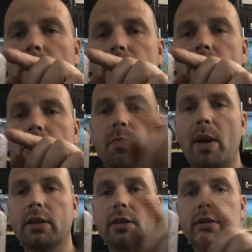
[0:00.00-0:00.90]
it's just
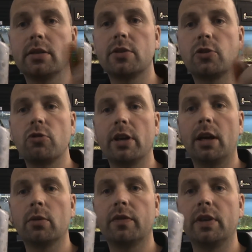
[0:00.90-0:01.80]
spat straight
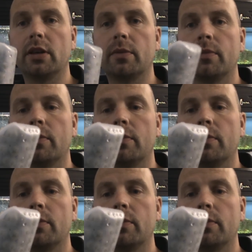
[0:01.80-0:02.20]
out of here.